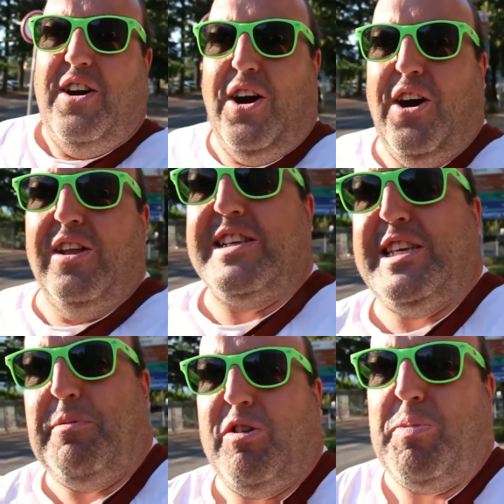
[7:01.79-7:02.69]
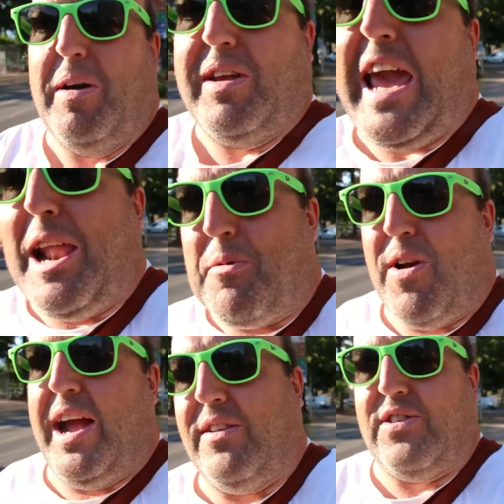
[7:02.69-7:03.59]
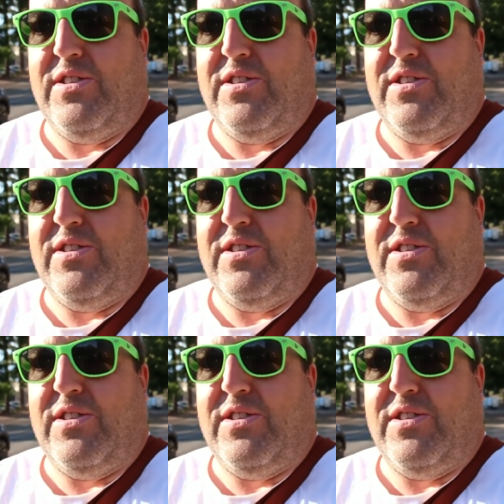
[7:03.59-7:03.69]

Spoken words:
All exhibits about catamarans,